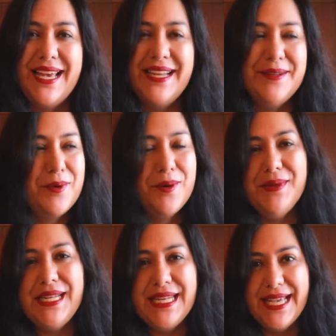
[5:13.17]
and
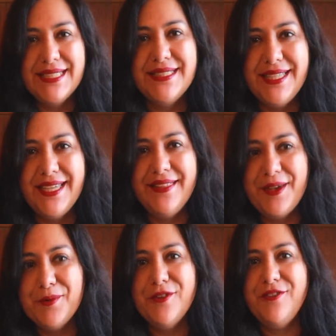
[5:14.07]
probably next year
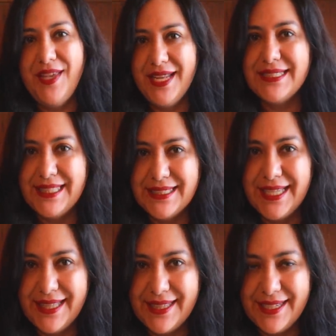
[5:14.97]
they will fit as
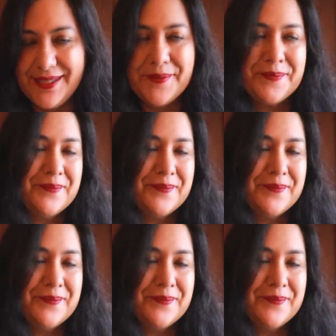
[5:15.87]
intended.